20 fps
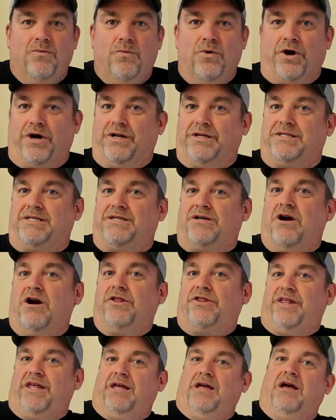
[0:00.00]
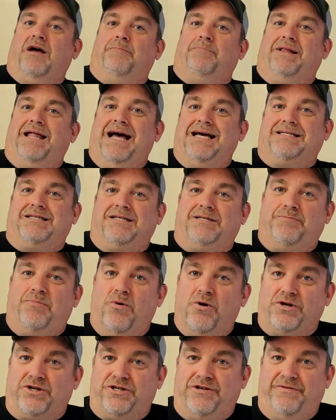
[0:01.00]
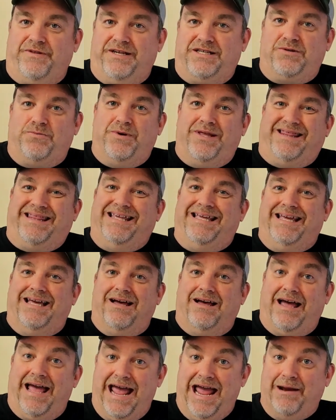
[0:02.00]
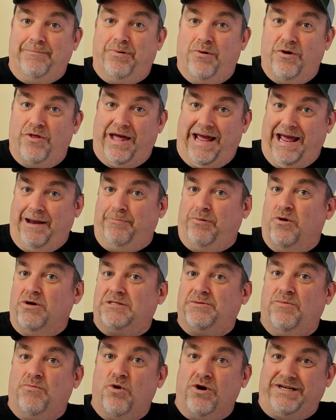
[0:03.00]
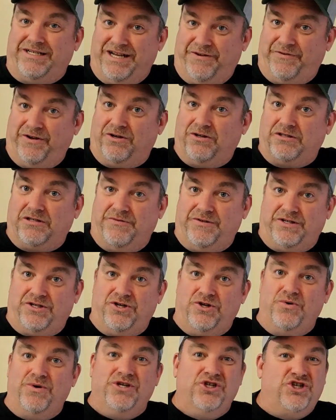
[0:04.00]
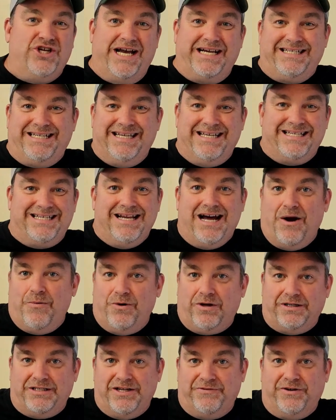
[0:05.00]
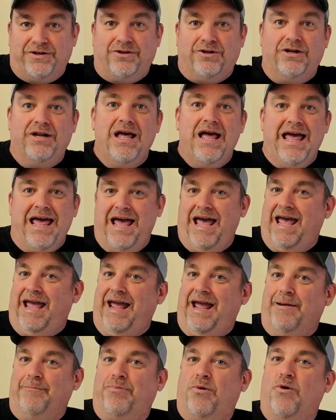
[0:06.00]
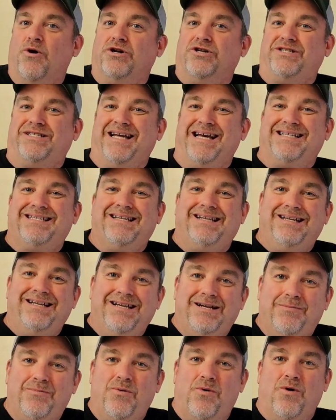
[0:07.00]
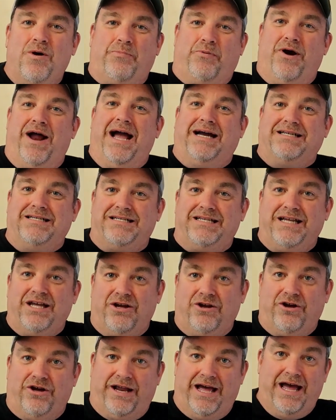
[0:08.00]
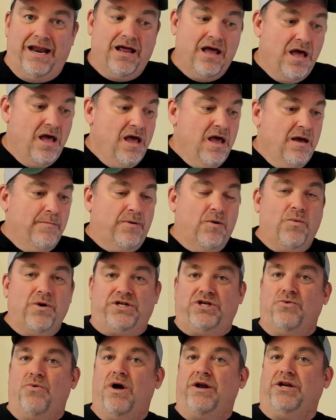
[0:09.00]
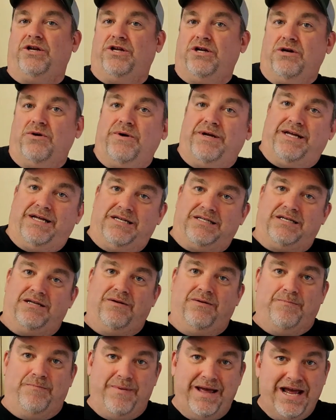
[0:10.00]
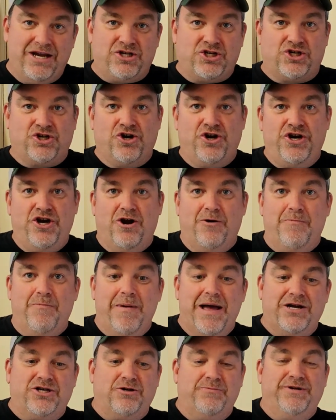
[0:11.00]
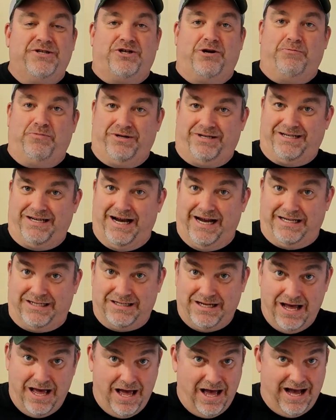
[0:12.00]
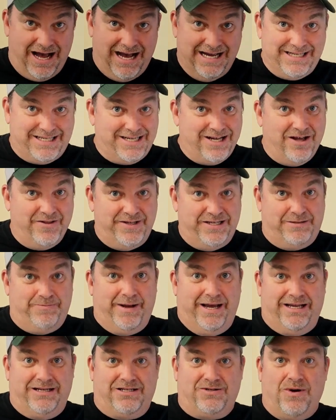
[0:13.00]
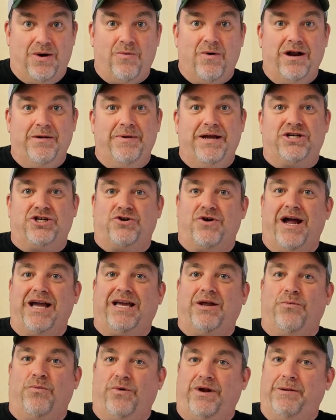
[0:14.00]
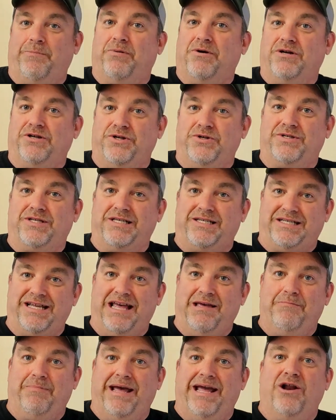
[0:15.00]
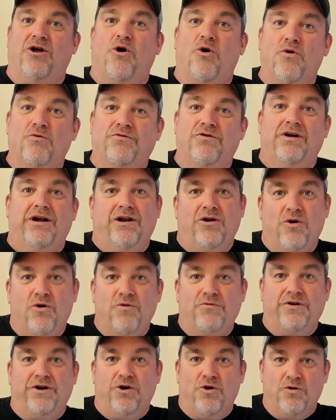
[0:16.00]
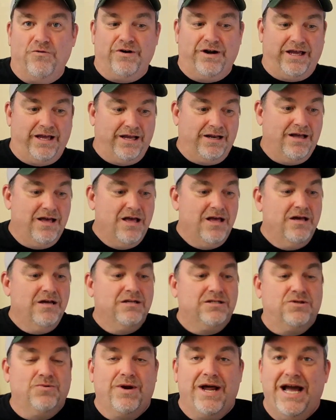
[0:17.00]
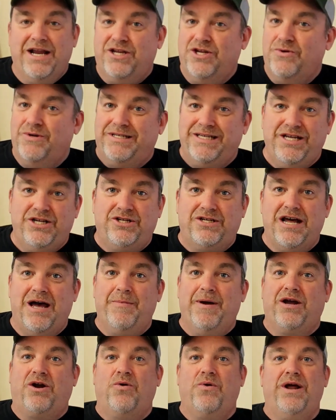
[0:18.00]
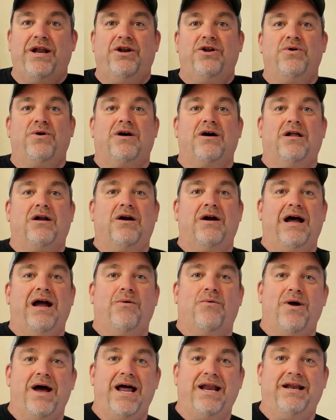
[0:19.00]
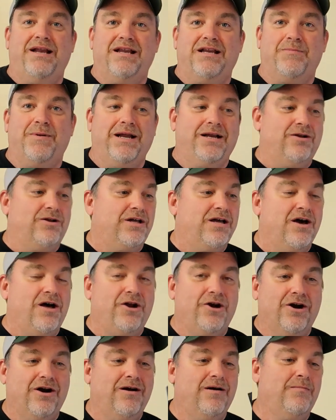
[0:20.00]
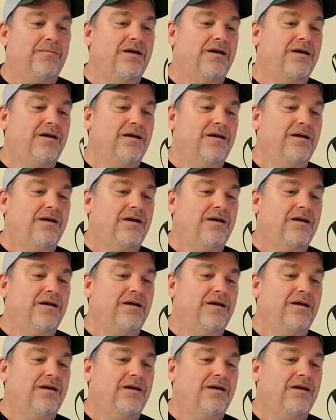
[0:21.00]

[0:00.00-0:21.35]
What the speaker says: We're going to start the plastics portion of this with the hand pour. The hand pour is the more difficult of the two. Injecting is not real difficult. Hand pour just takes a little more practice to get good at. But what you want to do is make sure your measurements are precise. I sell these baits, so I want to make sure I can reproduce the same bait over and over and over again. So what I do is each time I create a new color, I write it into my little color,